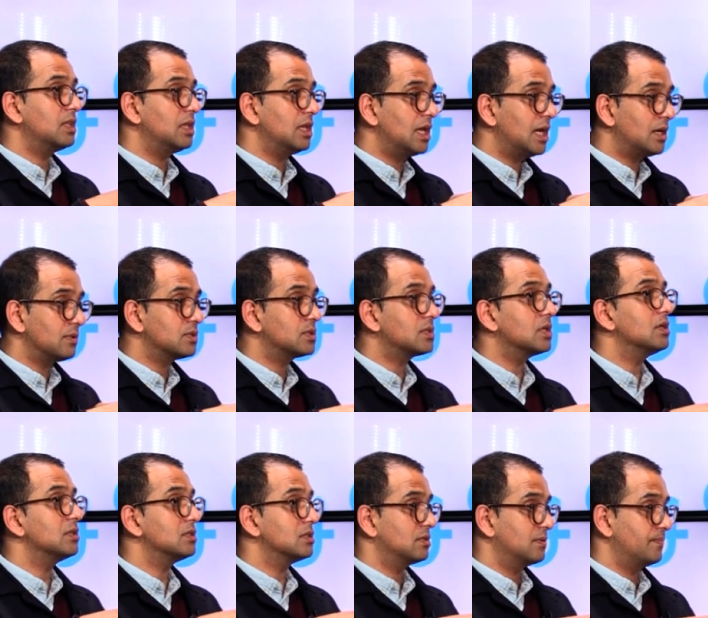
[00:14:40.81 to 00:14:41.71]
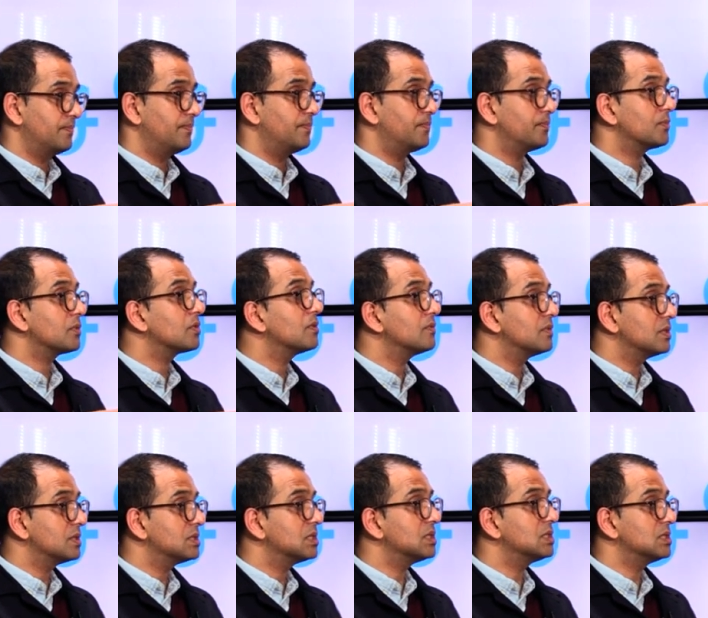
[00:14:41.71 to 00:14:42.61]
the outskirts of
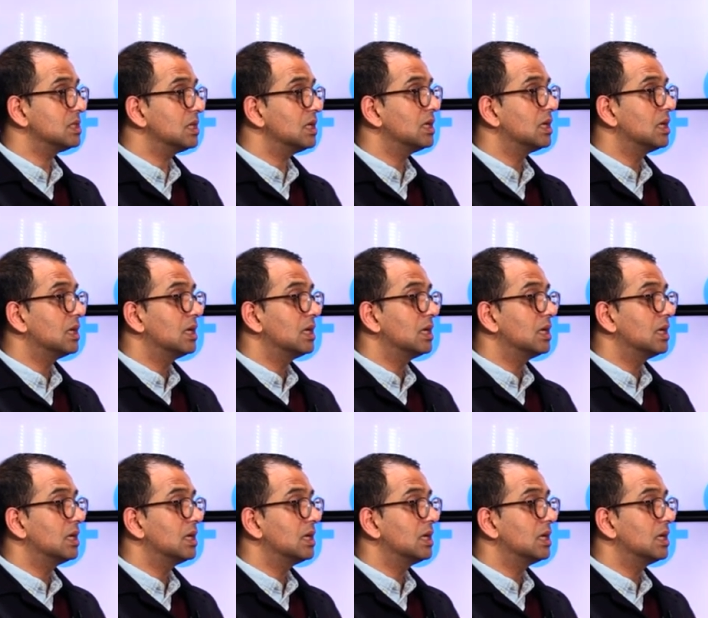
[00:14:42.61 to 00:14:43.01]
the city.